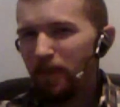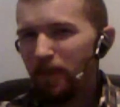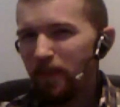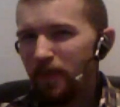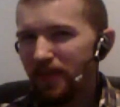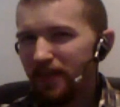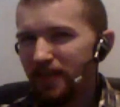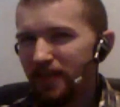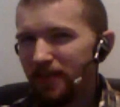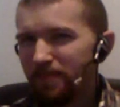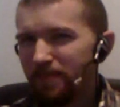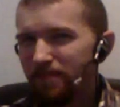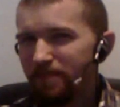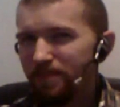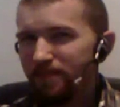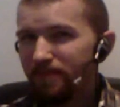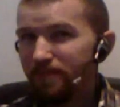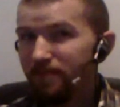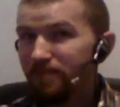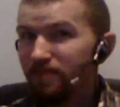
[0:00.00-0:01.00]
But
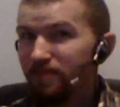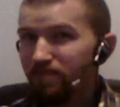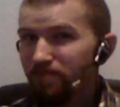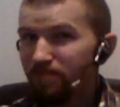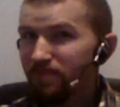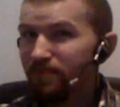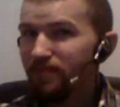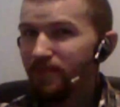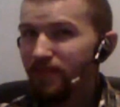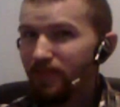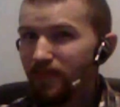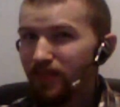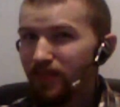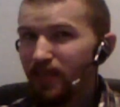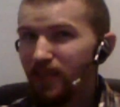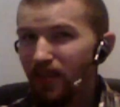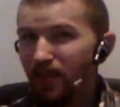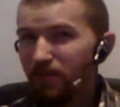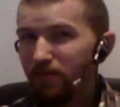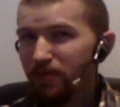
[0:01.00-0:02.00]

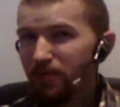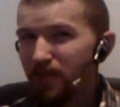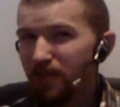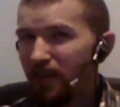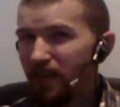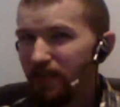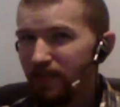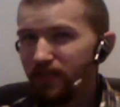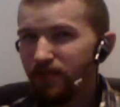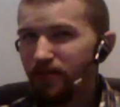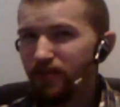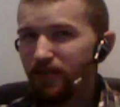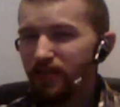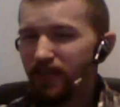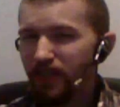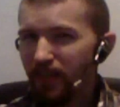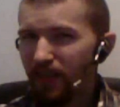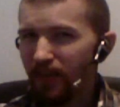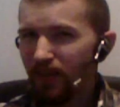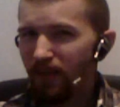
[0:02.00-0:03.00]
yeah, that was kind of
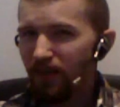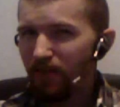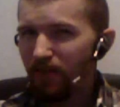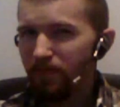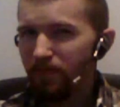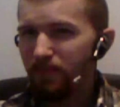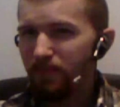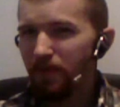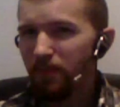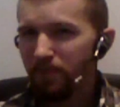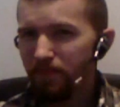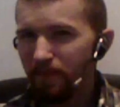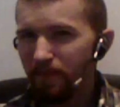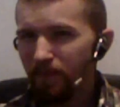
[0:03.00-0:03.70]
interesting there. But